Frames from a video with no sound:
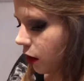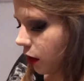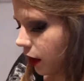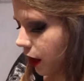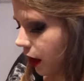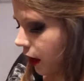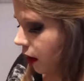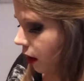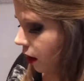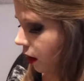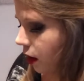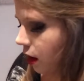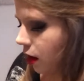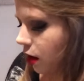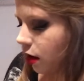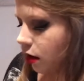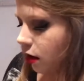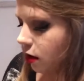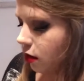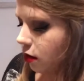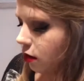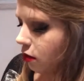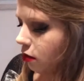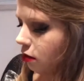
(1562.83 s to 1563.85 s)
are thicker than
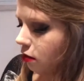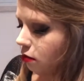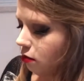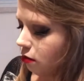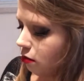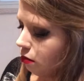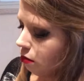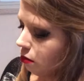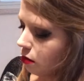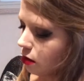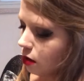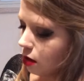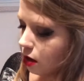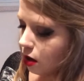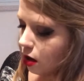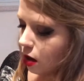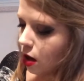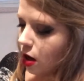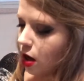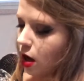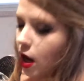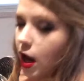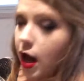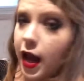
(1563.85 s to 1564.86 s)
others.
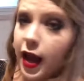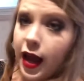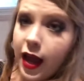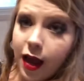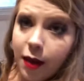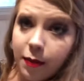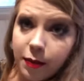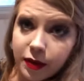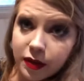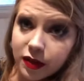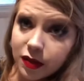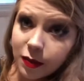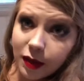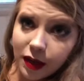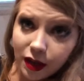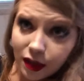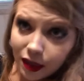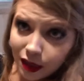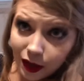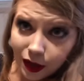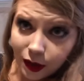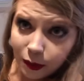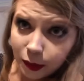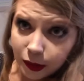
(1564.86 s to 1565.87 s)
I happen to be a
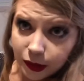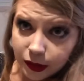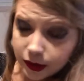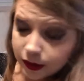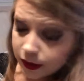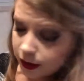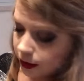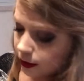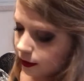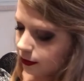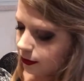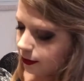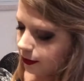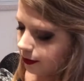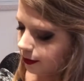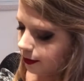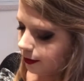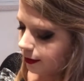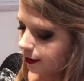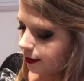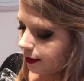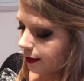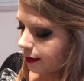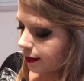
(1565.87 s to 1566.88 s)
thick person.
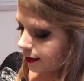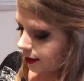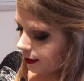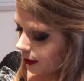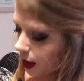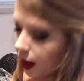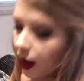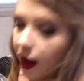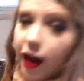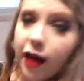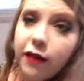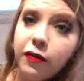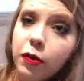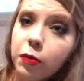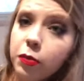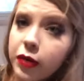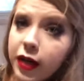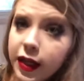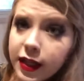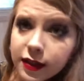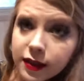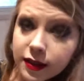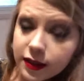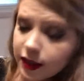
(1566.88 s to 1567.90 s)
I've
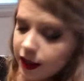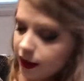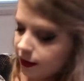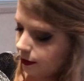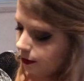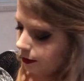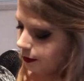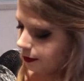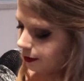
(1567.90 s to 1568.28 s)
embraced it.